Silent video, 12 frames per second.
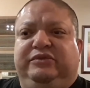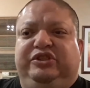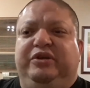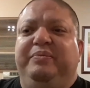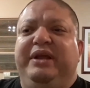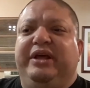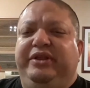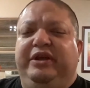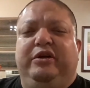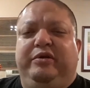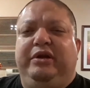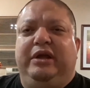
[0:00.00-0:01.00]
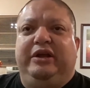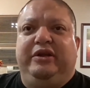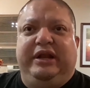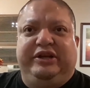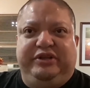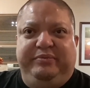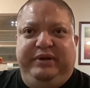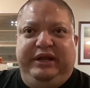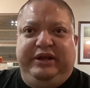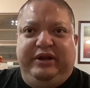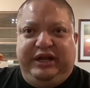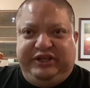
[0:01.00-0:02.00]
to me, I think it could actually it
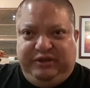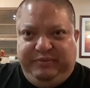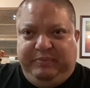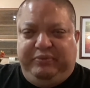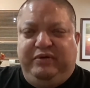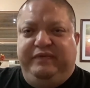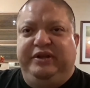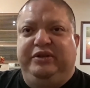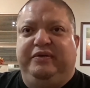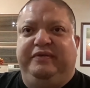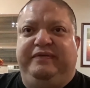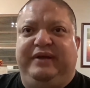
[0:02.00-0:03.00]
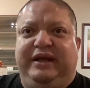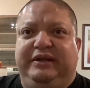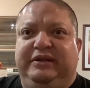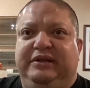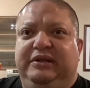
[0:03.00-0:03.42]
could actually be proven into a fact.